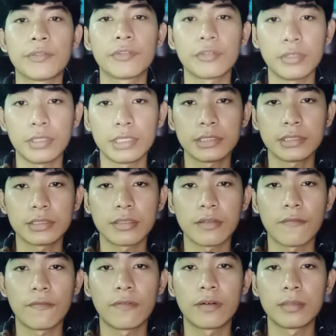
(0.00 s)
third,
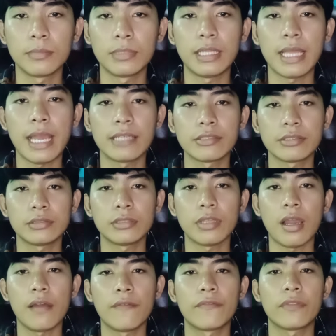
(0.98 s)
formulation
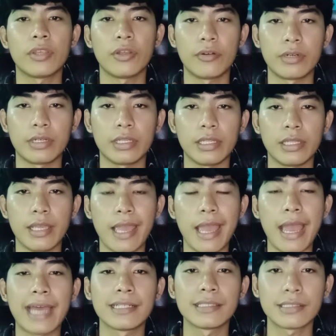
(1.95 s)
of theory.
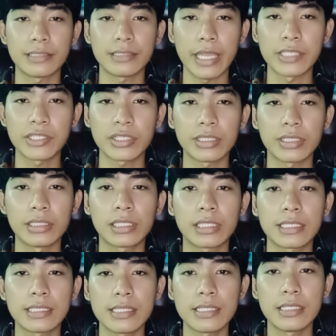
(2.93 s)
At this stage, the
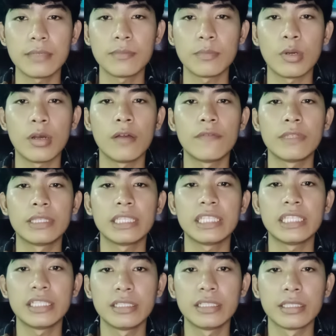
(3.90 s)
concept of an
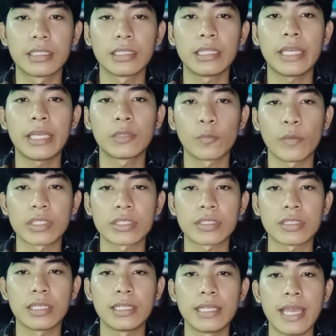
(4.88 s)
ideal
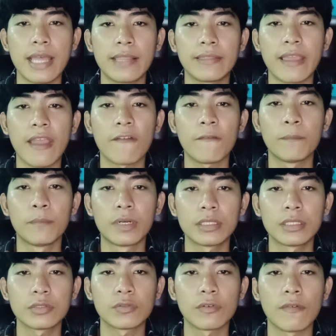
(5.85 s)
language then gave
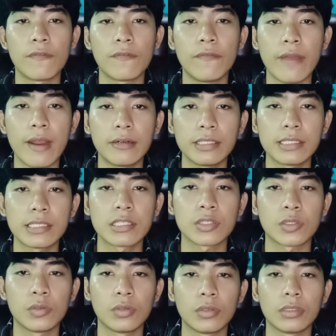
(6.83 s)
birth to various
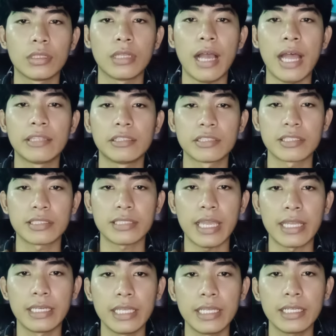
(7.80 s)
schools,
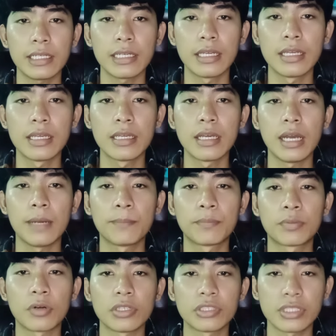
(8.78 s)
understanding,
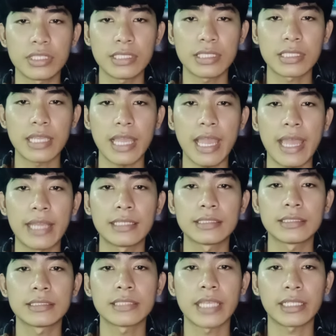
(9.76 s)
approaches,
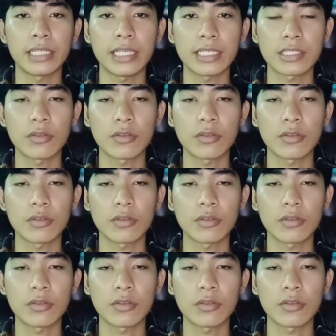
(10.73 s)
and techniques